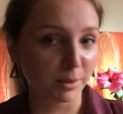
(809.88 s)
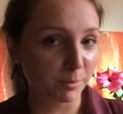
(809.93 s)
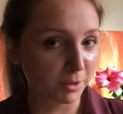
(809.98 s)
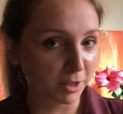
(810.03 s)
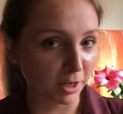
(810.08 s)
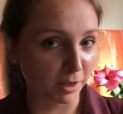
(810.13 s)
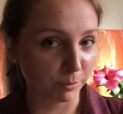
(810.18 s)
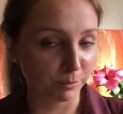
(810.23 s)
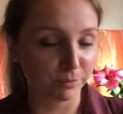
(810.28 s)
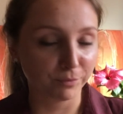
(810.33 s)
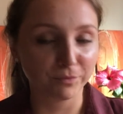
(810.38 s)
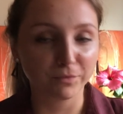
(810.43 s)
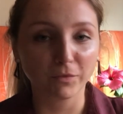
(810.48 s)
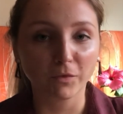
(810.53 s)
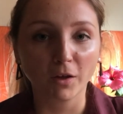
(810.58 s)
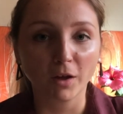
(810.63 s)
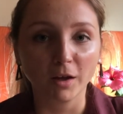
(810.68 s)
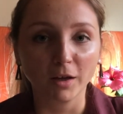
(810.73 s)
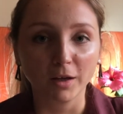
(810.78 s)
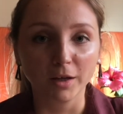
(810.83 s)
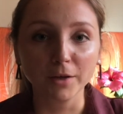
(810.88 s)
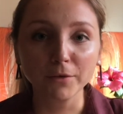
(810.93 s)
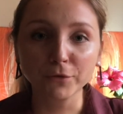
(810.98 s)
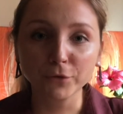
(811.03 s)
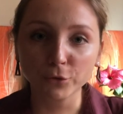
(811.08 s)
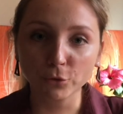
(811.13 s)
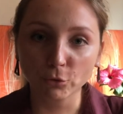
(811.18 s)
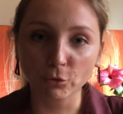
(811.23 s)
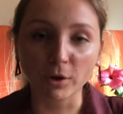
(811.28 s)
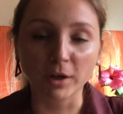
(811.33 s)
it up, if
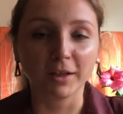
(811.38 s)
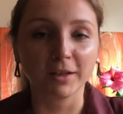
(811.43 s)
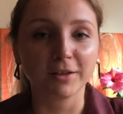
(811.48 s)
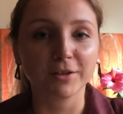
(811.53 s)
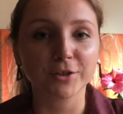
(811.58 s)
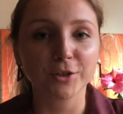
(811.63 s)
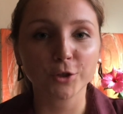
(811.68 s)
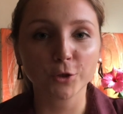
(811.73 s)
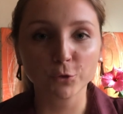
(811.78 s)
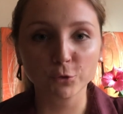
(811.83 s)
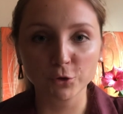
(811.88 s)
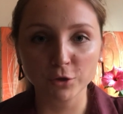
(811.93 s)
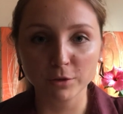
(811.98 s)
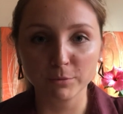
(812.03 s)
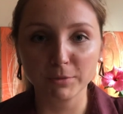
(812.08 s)
you're running a social